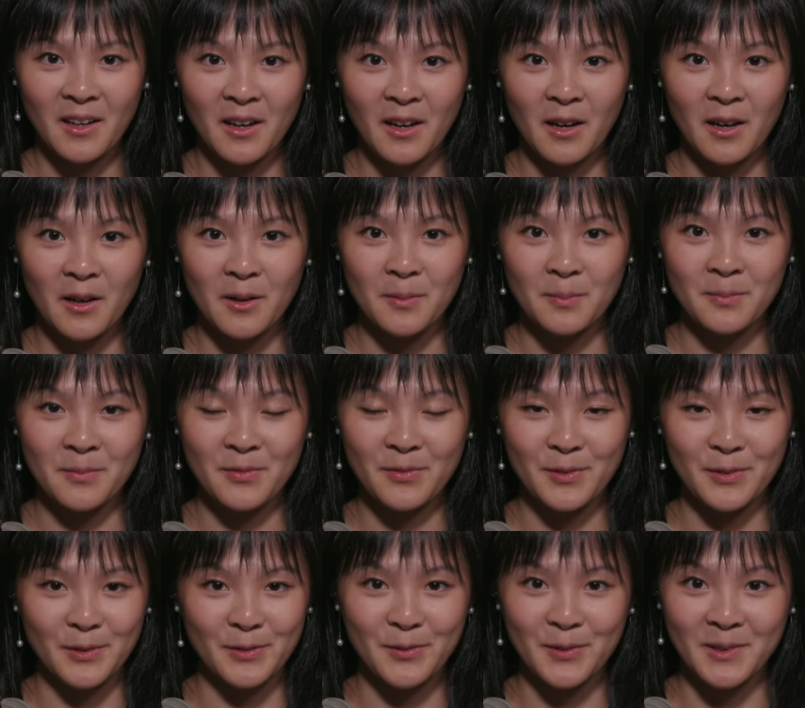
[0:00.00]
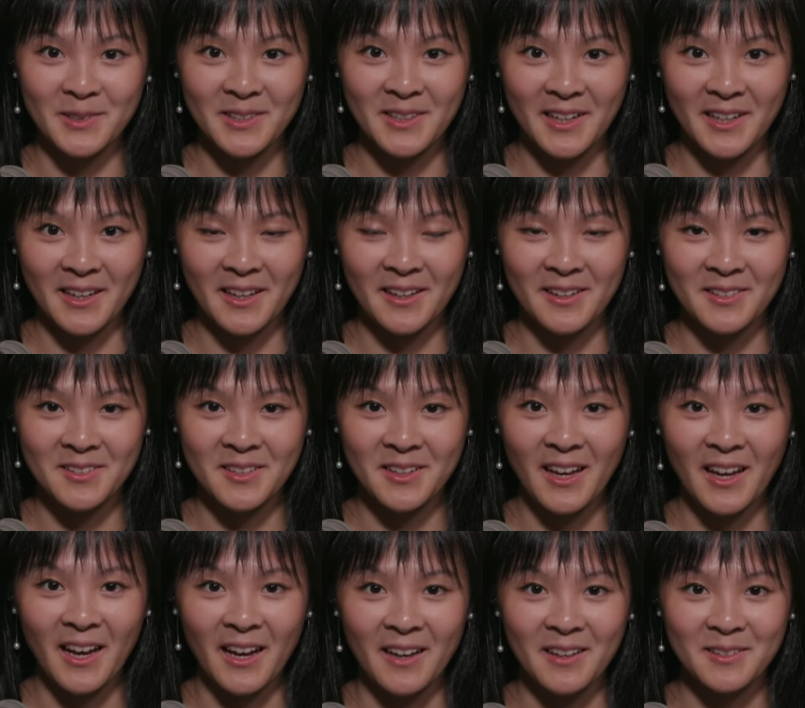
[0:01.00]
um, for four decades
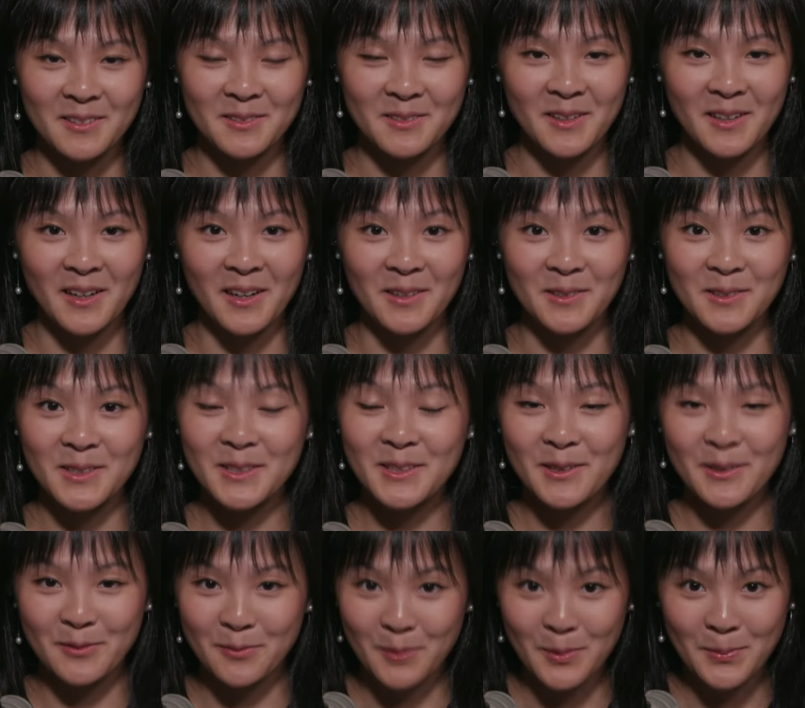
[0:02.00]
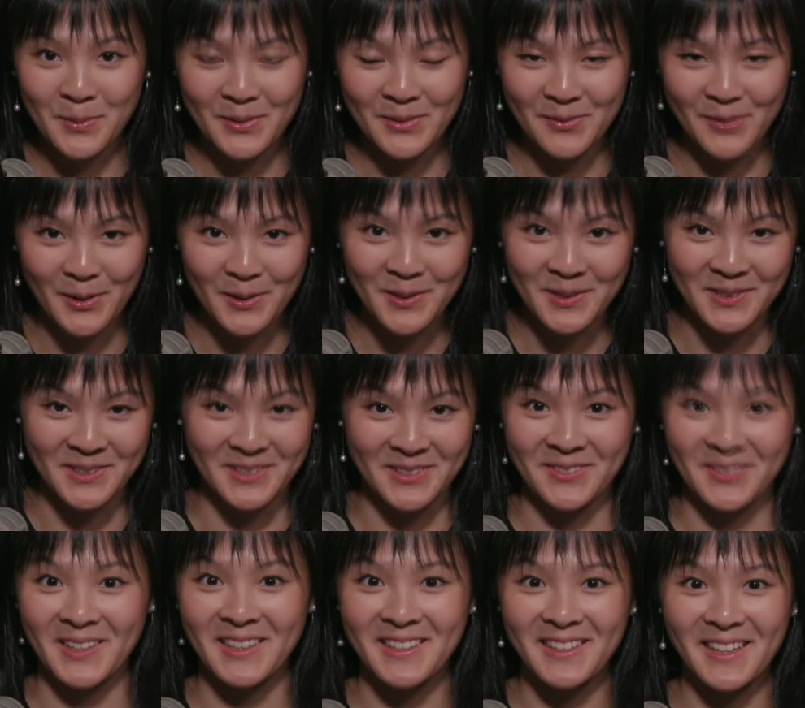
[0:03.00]
at a League of Women Voters
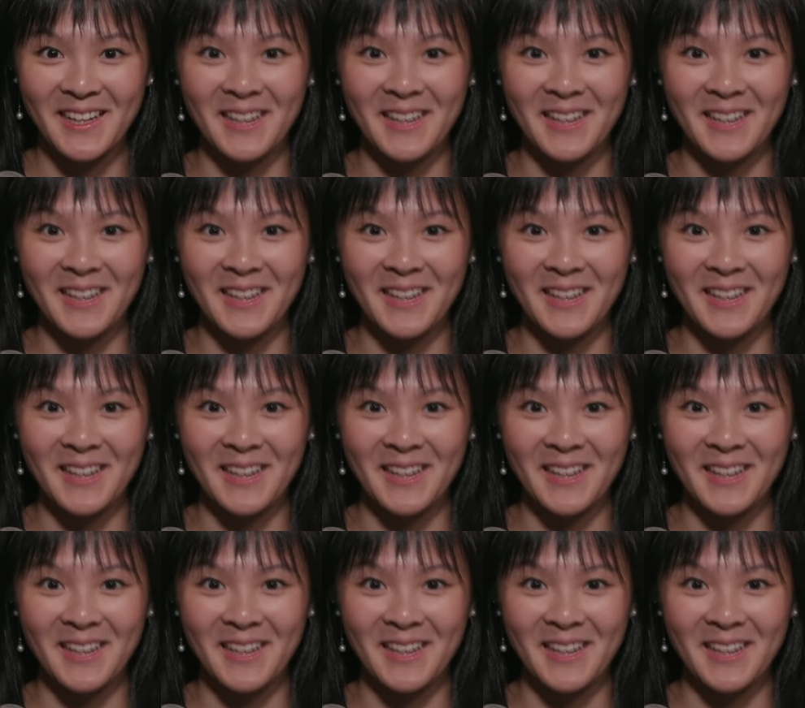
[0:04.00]
event.